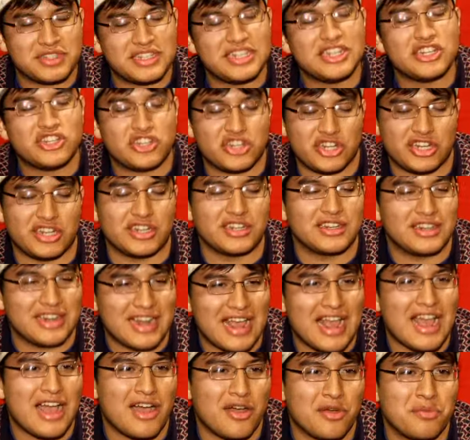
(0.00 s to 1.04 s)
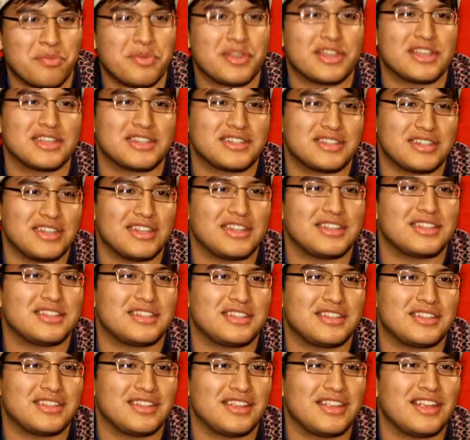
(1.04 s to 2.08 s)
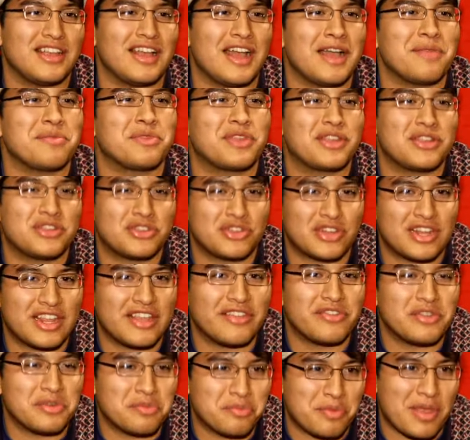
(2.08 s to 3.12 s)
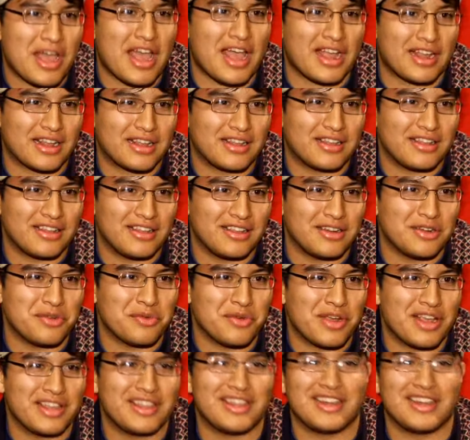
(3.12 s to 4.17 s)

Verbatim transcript: teaching now, because I'm giving back in a way